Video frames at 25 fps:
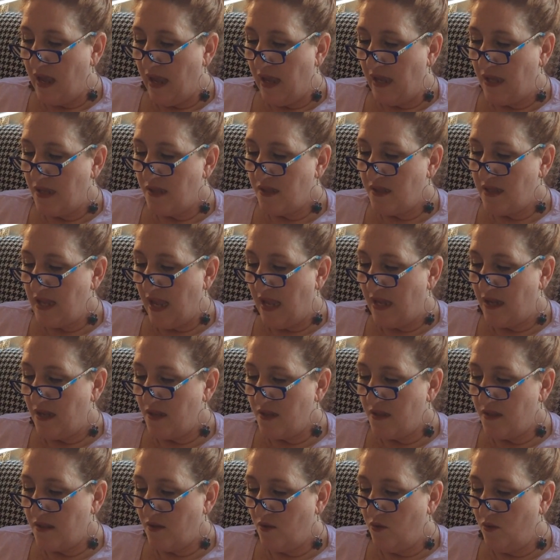has
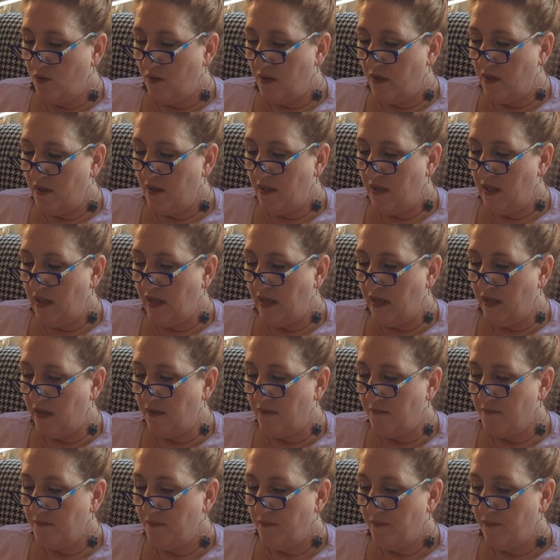dance school,
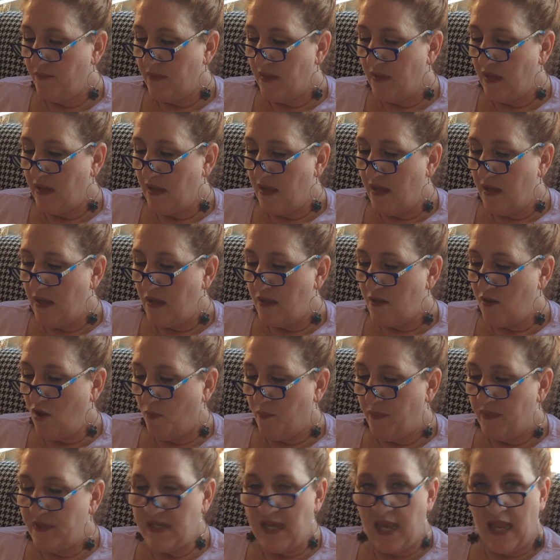and it's
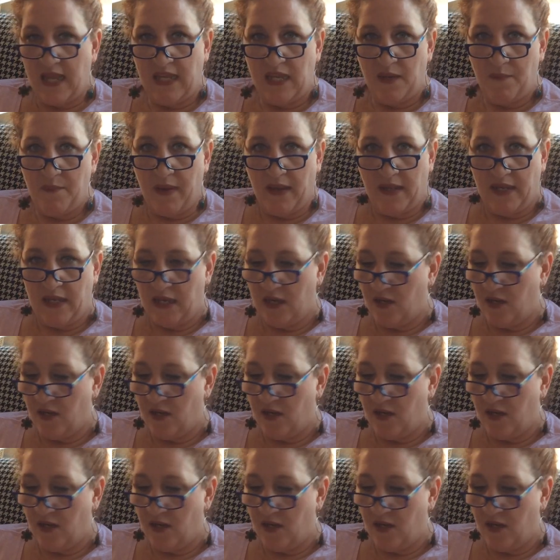open to anybody.